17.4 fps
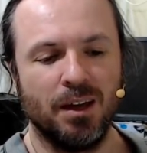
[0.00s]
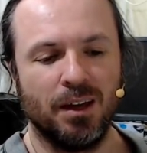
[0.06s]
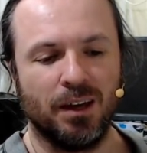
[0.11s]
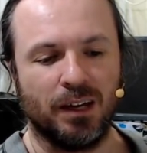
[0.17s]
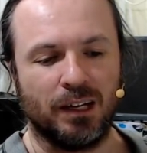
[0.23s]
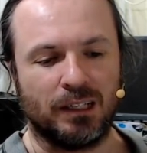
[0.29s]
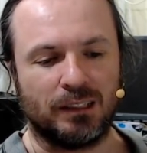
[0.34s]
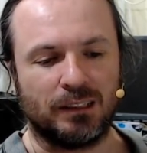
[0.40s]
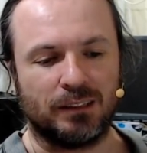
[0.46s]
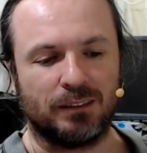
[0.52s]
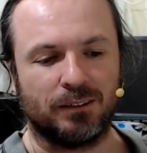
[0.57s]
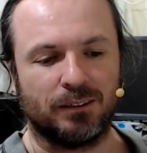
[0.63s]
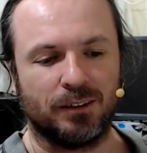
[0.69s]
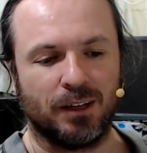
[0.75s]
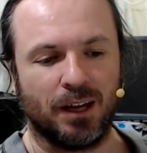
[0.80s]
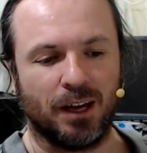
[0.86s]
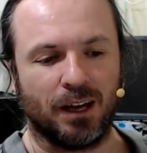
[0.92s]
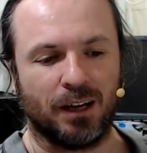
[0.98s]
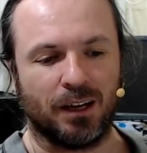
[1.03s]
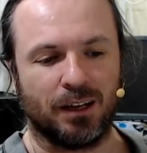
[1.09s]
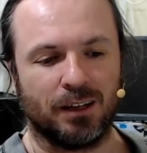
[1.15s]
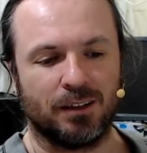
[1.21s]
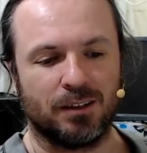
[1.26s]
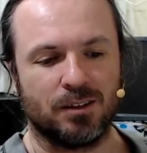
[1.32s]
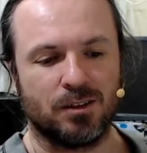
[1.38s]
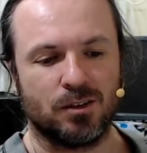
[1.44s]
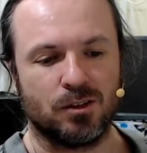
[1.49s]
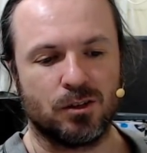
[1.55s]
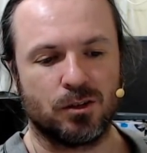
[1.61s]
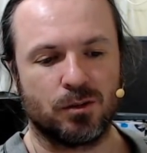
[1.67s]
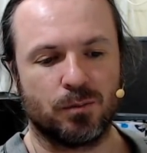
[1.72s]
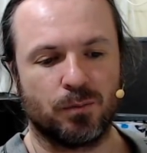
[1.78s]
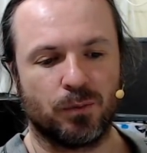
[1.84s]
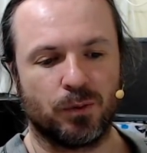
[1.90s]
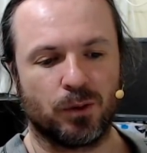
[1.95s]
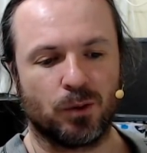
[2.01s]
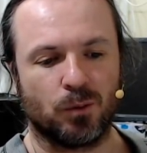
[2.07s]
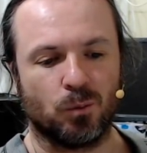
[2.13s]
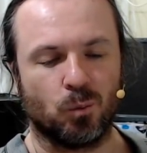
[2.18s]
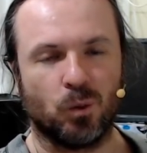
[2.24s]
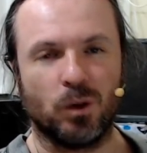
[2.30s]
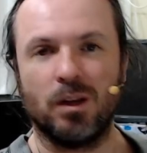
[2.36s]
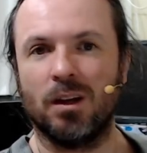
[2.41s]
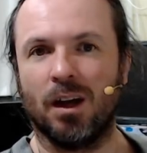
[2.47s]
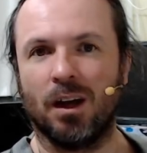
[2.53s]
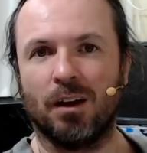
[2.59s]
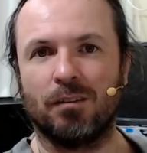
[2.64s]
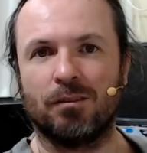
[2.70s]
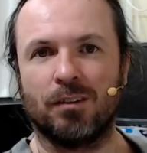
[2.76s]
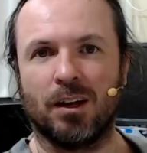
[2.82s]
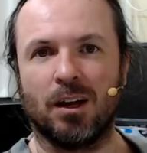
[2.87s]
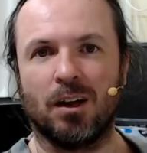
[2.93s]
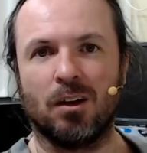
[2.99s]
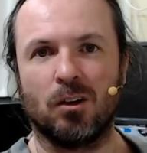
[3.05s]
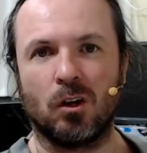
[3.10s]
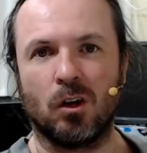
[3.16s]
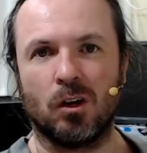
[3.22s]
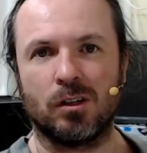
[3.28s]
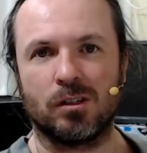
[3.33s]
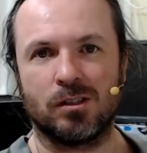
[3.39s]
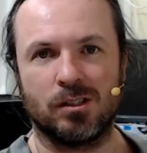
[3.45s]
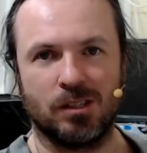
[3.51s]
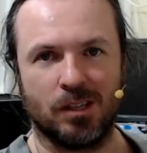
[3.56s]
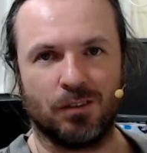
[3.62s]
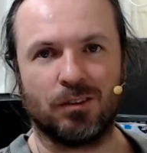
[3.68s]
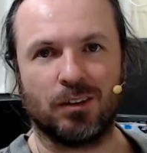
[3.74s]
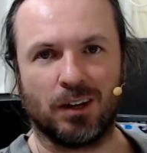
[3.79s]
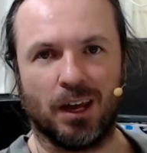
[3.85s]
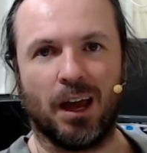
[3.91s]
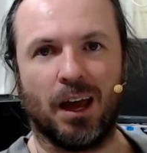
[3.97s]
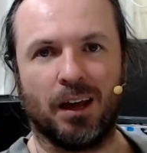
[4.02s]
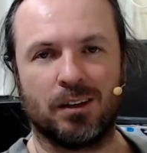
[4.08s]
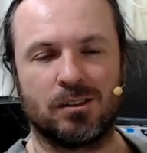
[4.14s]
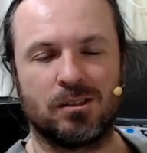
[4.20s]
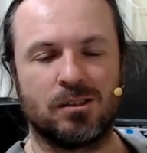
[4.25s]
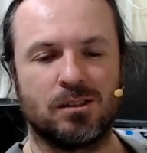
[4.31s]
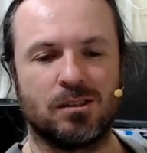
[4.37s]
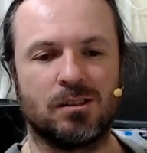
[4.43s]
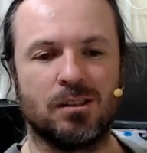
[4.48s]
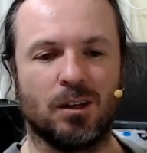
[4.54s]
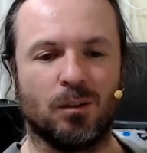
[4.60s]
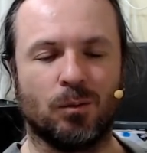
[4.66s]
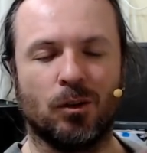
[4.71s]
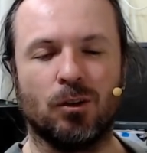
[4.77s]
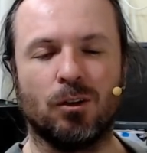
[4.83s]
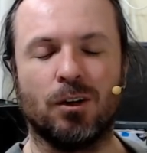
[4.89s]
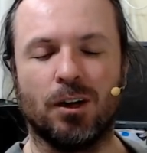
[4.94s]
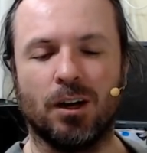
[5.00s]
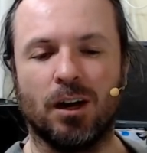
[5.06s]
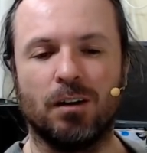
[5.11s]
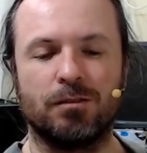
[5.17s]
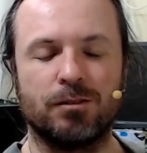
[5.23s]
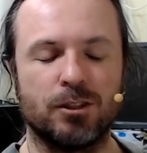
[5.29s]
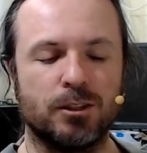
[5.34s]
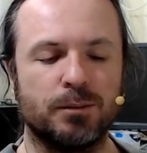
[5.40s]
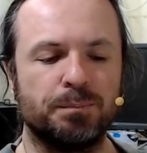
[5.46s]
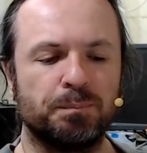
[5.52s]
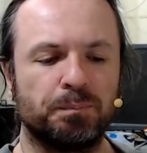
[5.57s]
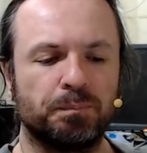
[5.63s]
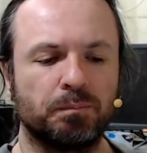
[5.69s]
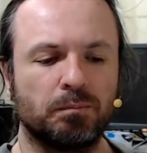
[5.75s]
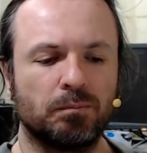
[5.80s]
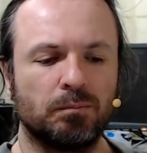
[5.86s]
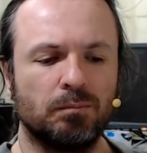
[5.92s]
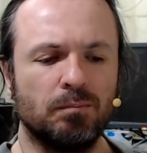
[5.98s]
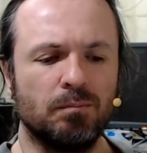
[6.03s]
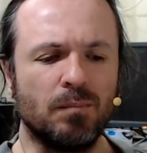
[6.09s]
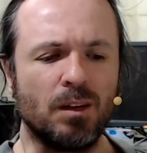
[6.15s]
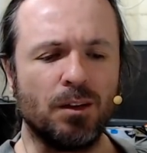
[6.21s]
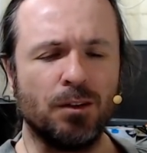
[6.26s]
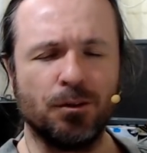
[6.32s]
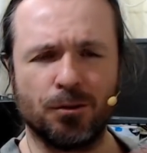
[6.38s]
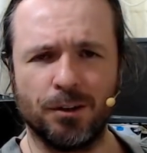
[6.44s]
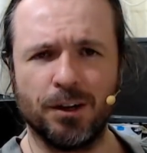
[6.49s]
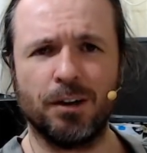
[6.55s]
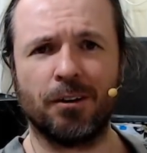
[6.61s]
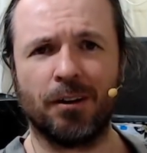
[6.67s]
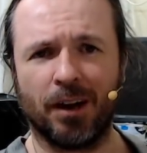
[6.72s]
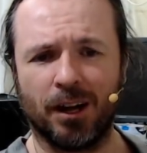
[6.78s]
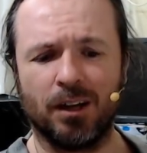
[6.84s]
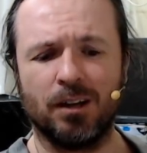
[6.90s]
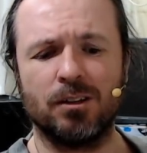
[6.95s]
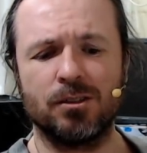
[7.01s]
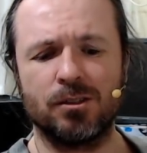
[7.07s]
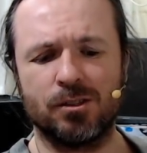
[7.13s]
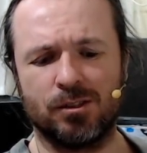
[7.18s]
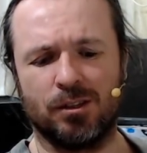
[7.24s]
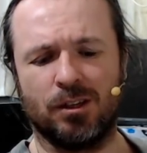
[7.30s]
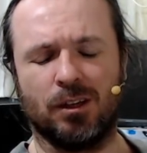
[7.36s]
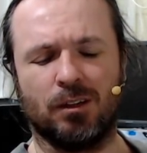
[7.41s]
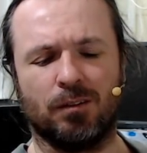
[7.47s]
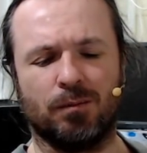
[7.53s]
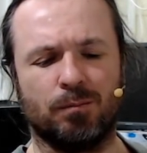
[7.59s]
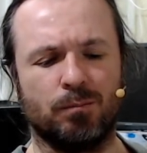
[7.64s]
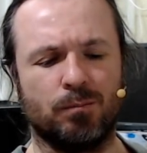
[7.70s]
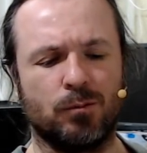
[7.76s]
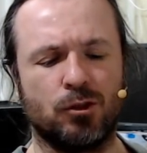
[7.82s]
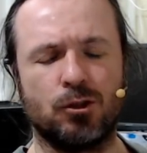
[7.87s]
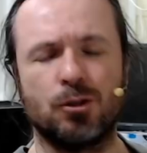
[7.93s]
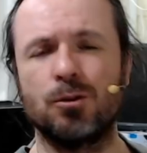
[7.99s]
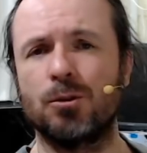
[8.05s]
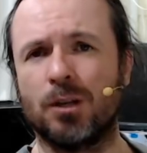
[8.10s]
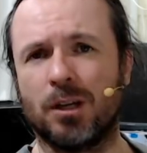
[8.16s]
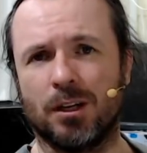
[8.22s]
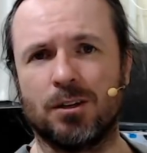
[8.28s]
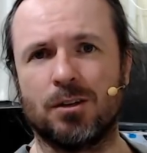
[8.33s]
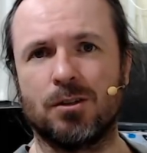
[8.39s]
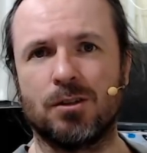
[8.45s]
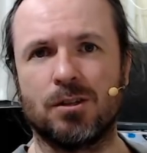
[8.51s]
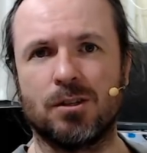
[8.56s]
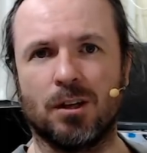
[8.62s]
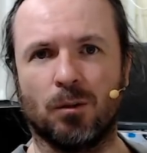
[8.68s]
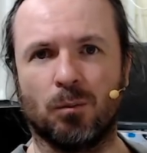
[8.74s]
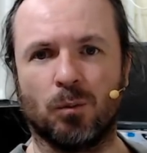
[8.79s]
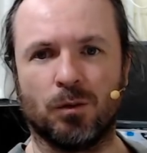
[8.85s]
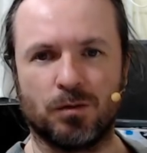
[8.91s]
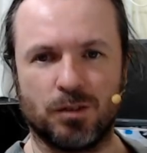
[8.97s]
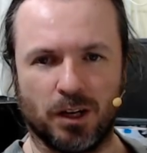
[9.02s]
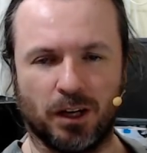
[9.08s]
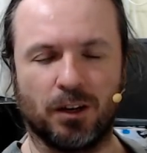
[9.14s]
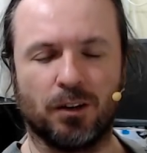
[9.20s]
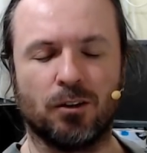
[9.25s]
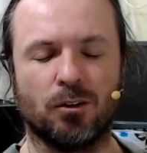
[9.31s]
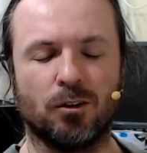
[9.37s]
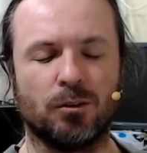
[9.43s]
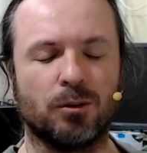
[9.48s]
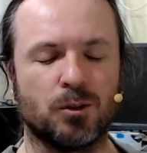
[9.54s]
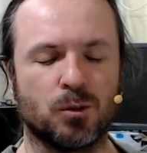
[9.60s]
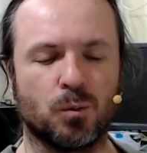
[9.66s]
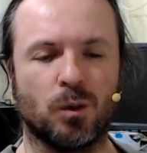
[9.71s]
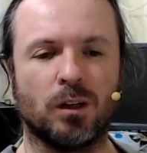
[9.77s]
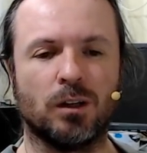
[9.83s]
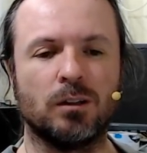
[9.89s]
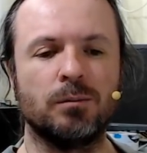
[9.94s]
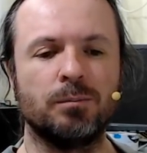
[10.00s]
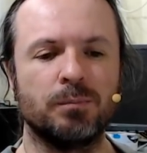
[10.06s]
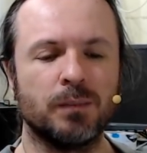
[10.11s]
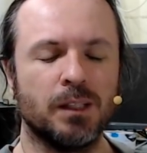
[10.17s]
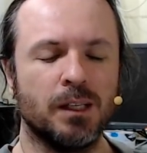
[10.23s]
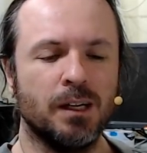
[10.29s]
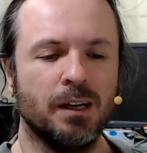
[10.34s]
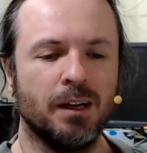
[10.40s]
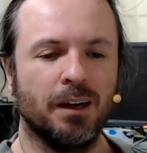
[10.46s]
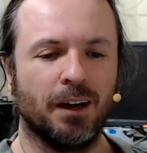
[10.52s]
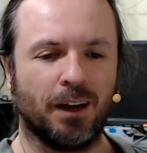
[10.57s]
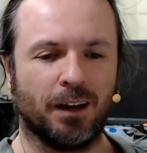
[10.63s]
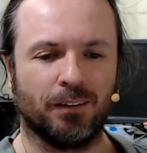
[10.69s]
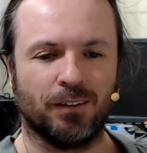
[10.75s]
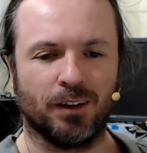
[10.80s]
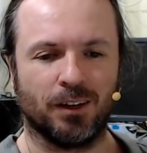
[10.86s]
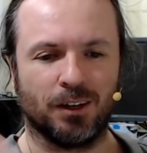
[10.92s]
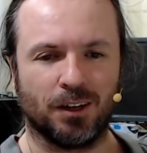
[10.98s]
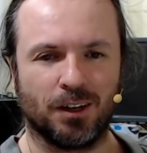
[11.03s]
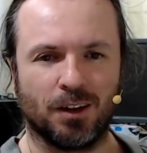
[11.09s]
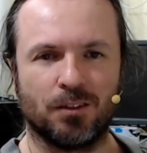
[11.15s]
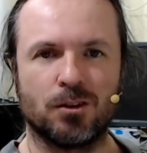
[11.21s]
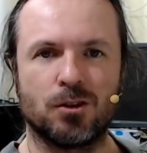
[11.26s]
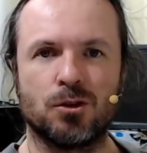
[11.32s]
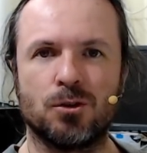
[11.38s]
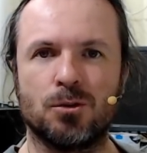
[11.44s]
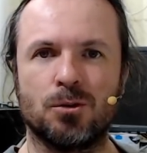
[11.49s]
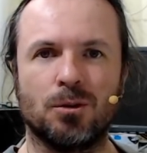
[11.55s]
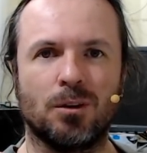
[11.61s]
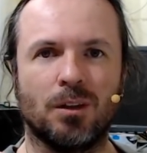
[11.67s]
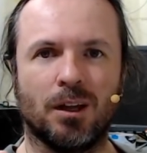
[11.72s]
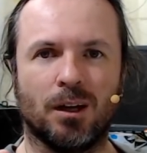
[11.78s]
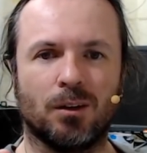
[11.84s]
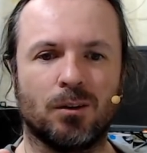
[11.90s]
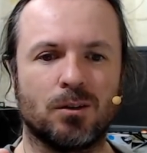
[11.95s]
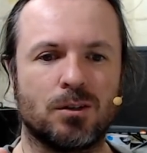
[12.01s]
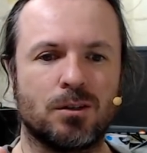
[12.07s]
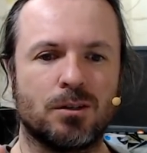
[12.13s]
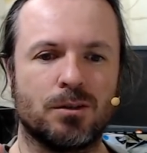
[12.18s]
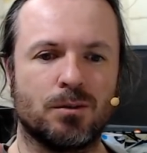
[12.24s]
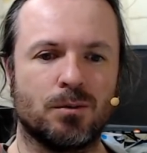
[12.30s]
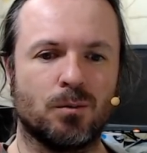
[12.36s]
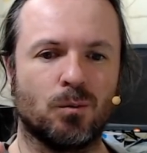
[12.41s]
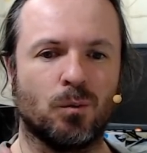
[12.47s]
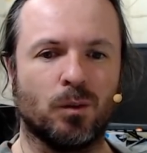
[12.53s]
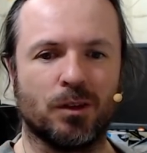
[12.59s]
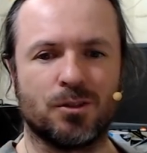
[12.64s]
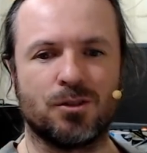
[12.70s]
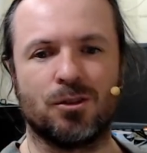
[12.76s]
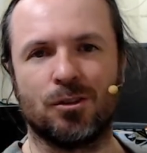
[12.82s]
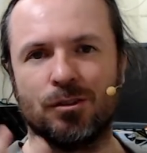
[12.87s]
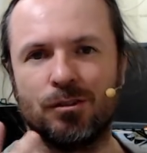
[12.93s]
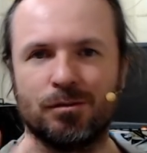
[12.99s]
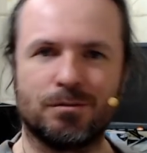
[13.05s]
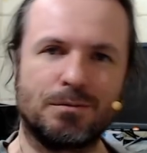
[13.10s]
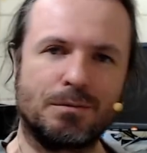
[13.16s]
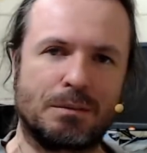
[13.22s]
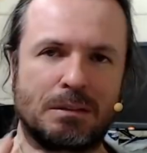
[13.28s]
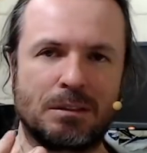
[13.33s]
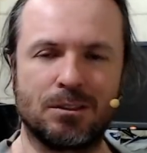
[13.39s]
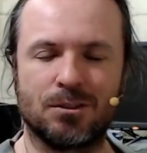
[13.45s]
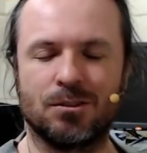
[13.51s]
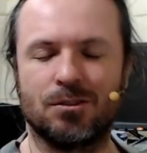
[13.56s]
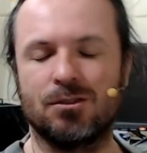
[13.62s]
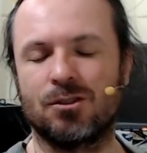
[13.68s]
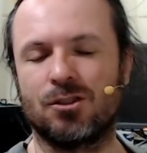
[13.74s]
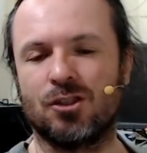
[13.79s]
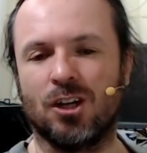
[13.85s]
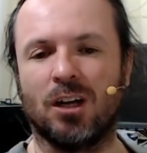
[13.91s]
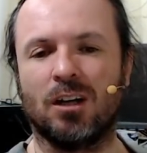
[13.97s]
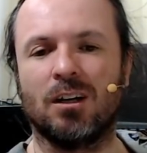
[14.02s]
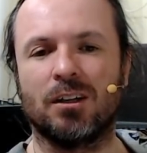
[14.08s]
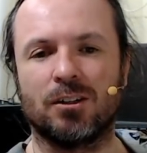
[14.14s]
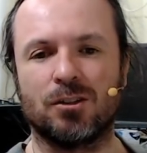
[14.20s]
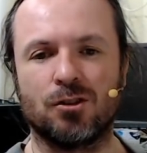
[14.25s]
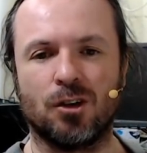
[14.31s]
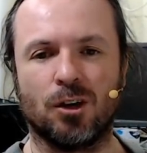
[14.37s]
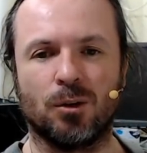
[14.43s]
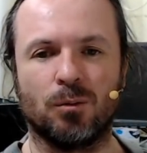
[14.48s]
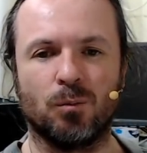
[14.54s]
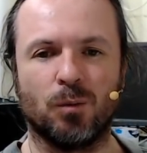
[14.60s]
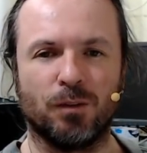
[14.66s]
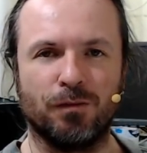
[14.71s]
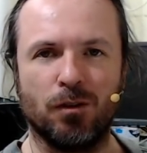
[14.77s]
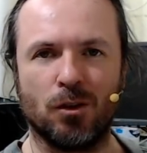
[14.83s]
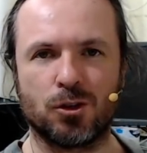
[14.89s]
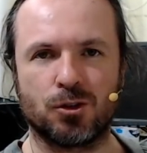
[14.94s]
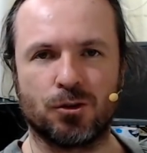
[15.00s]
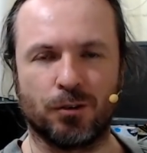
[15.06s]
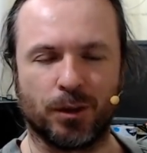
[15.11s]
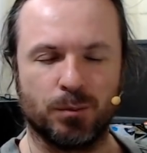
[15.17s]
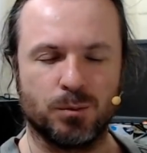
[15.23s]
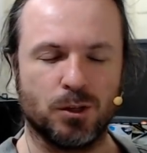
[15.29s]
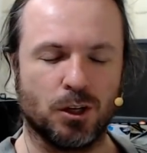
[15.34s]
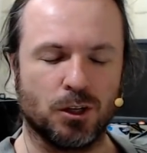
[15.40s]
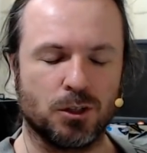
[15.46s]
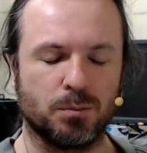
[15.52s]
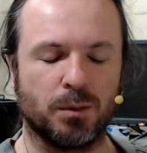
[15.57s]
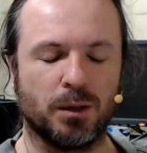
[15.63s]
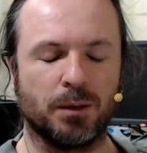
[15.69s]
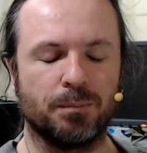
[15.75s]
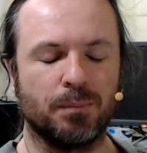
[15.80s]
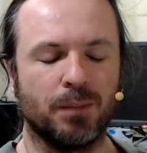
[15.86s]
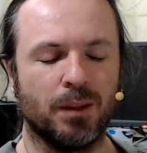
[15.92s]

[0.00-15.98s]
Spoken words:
and we have now got 7 cats that we're looking after. 3 are ours, 2 kittens that we've taken on as well, and then another 2 that we're sort of juggling, we're fostering them, so to speak.